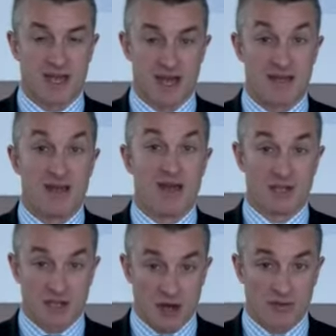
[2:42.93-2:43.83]
hey,
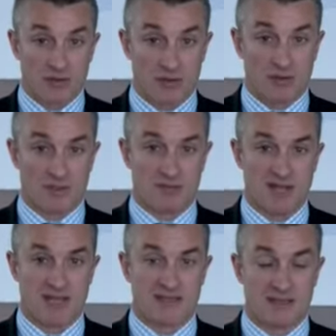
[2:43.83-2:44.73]
go and talk to
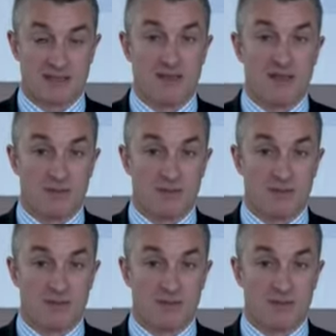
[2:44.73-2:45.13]
Blackstone.